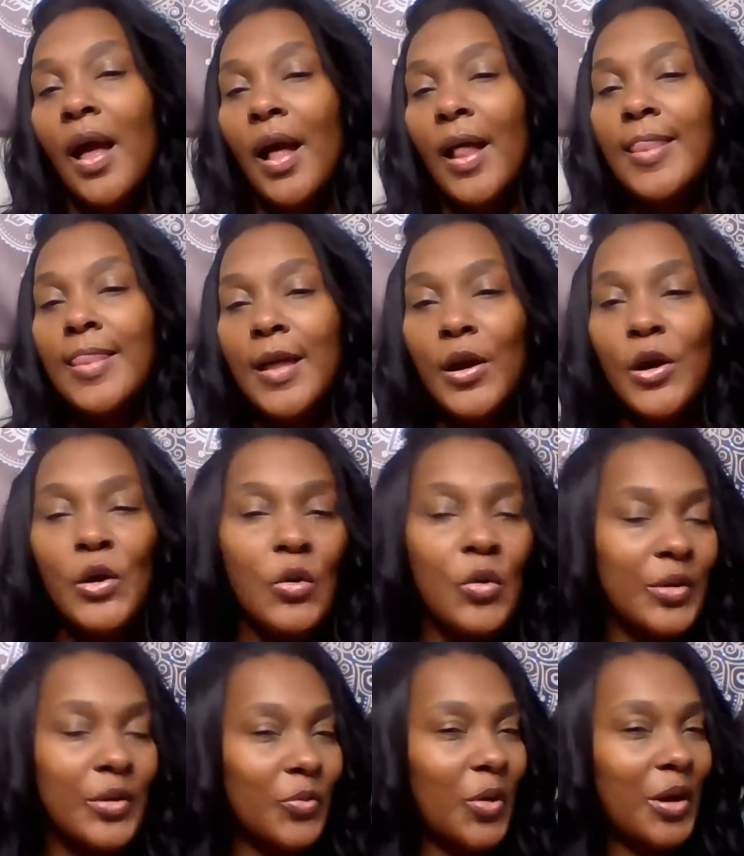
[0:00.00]
Hello
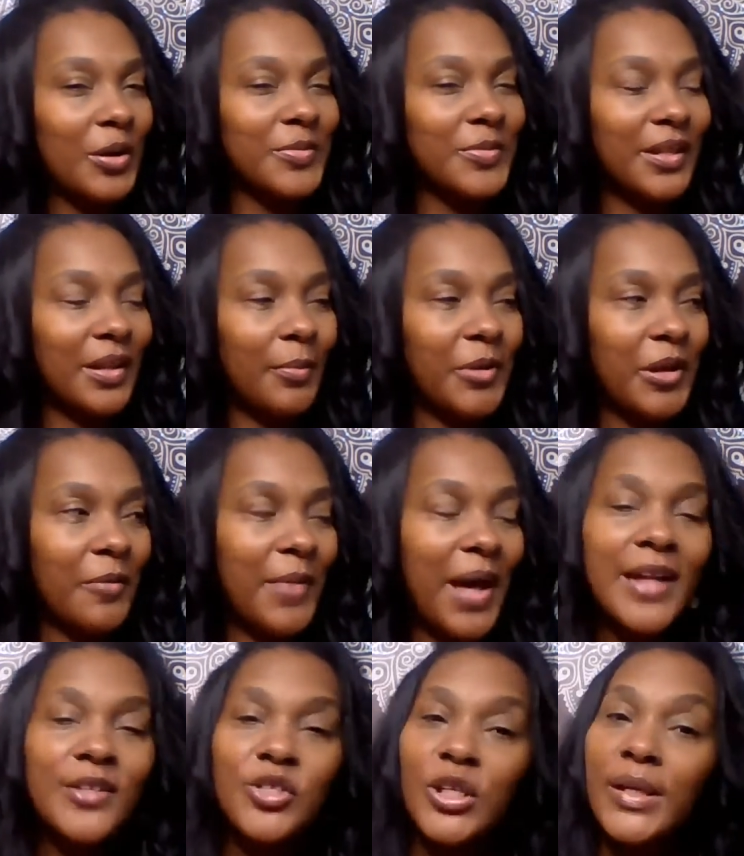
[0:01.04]
and welcome to LaMeel
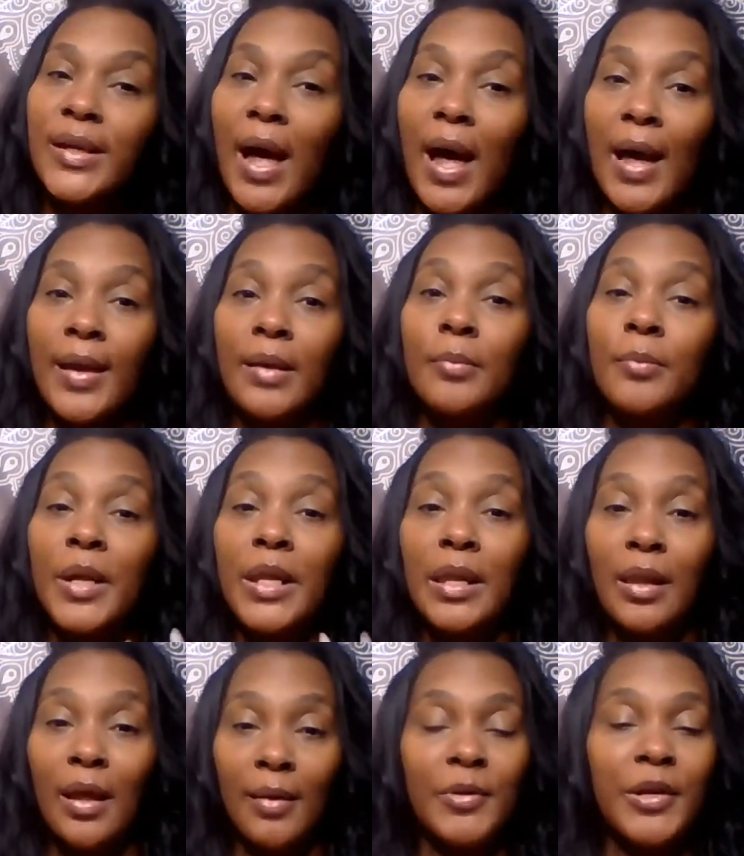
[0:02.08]
Magic. I am
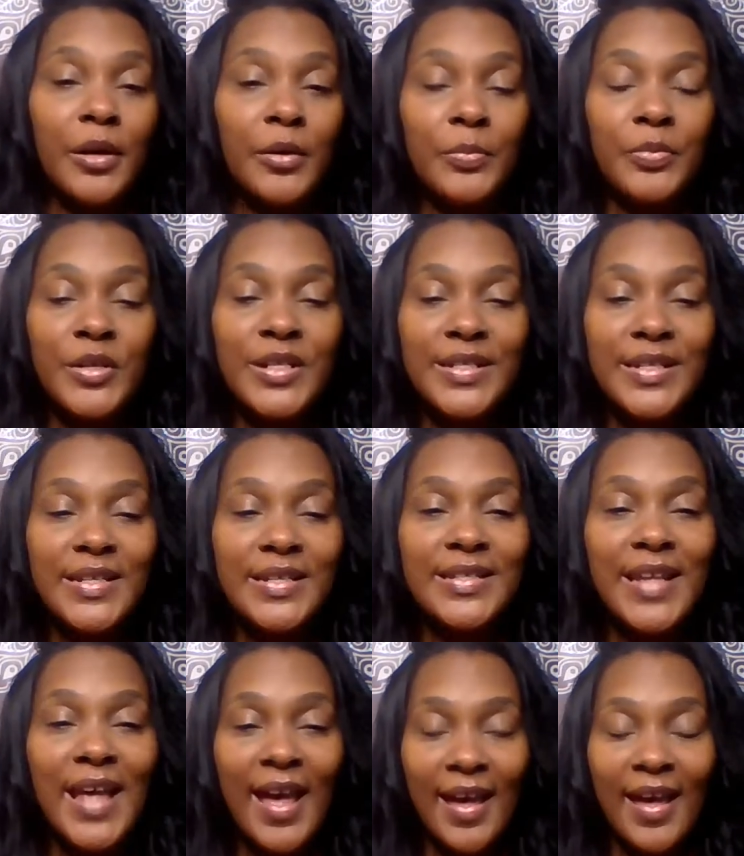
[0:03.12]
LaMeel Priestess,
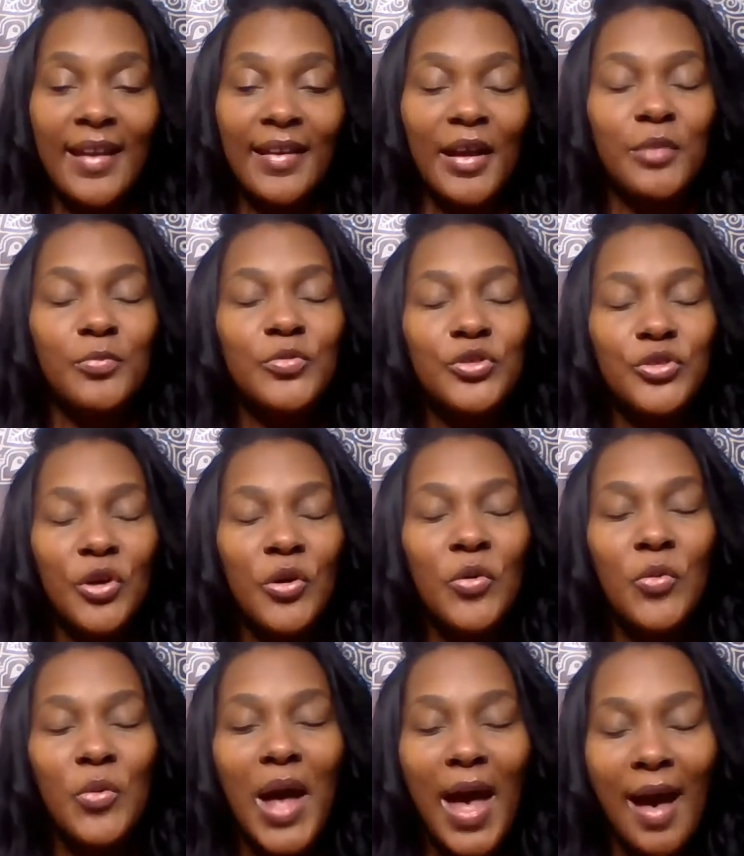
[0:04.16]
and I'm
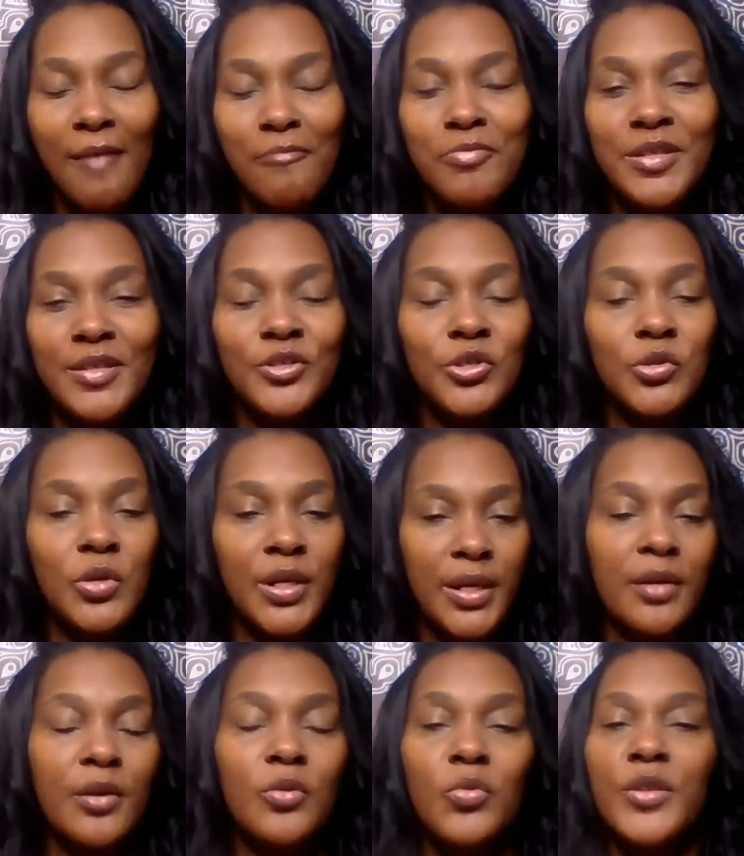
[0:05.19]
so happy that you are
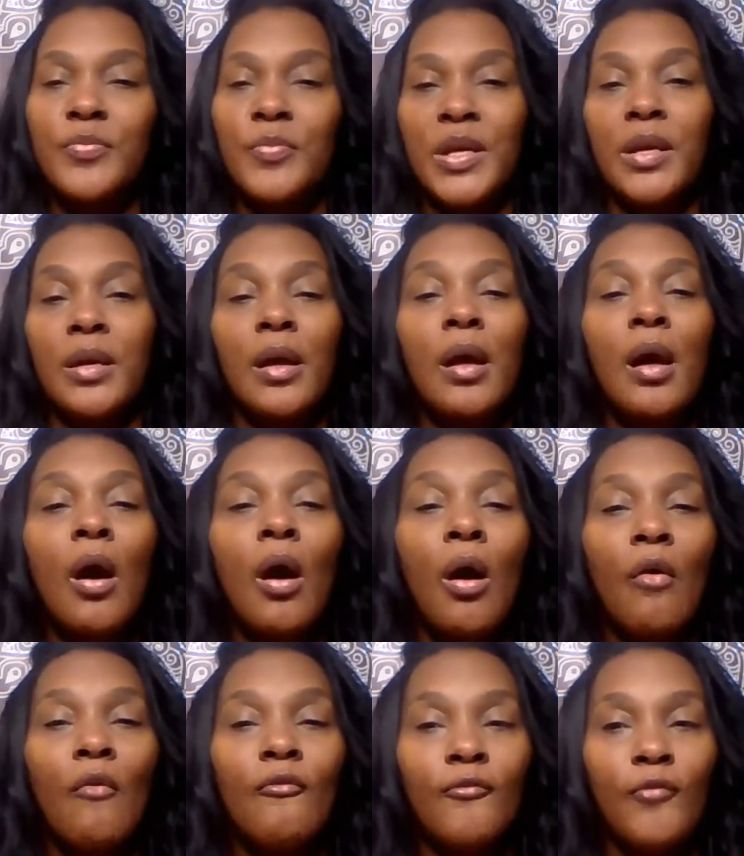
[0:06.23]
here with me
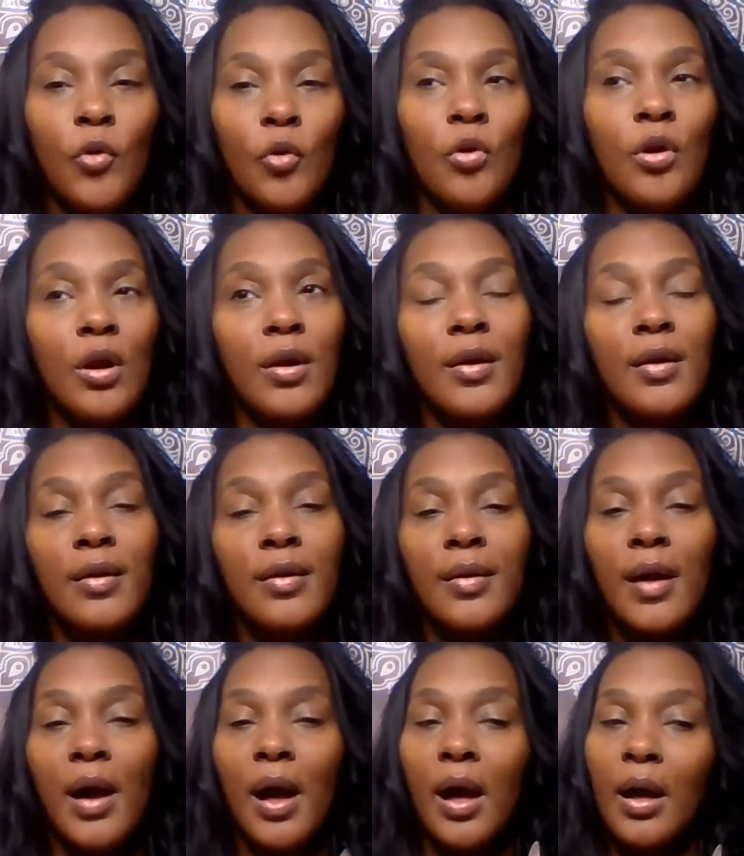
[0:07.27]

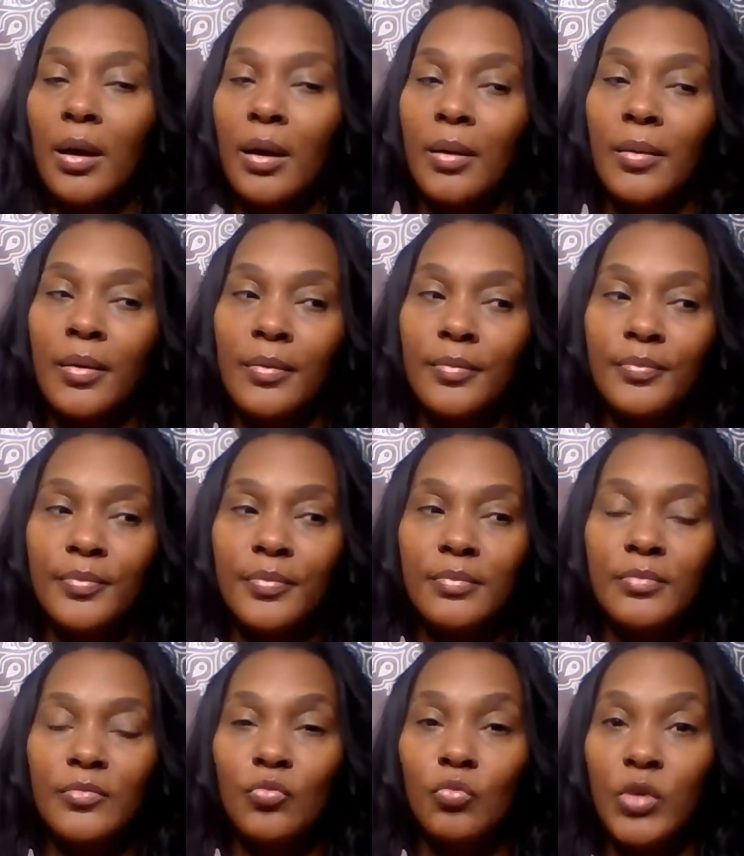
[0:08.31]
for
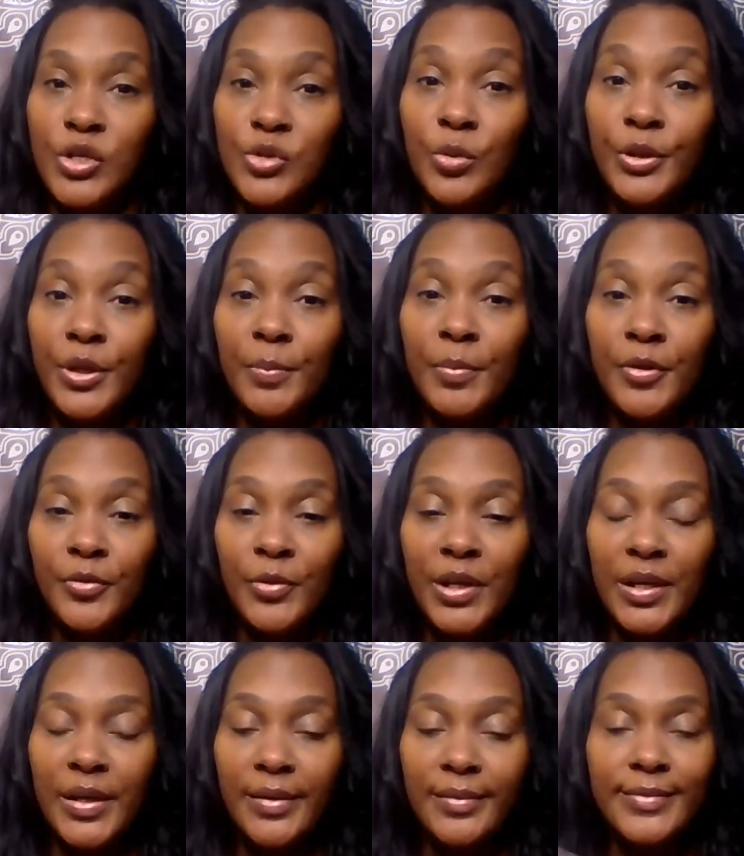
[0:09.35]
ritual number
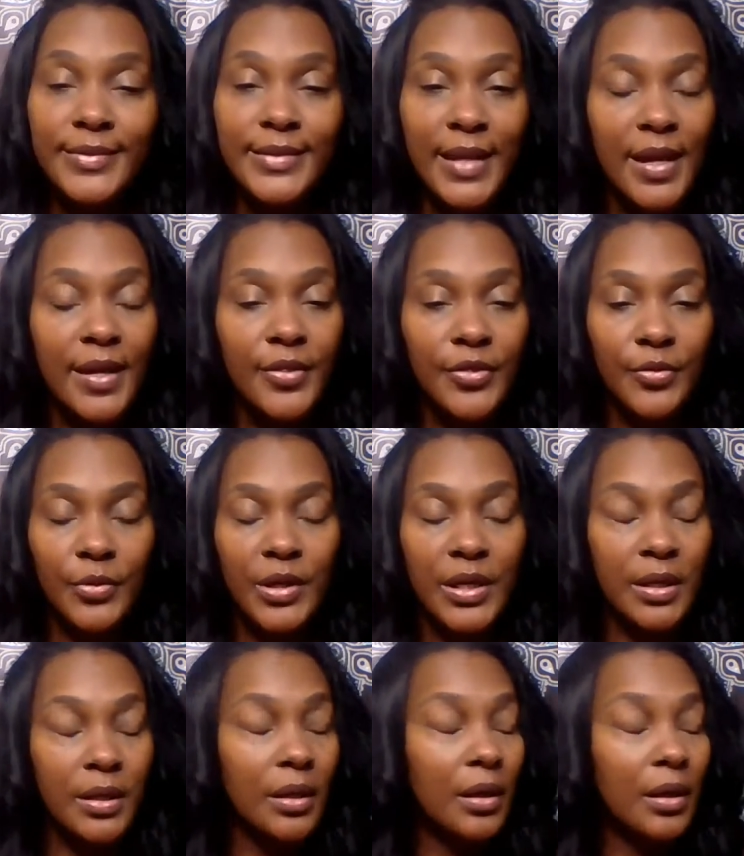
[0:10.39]
3, day 3.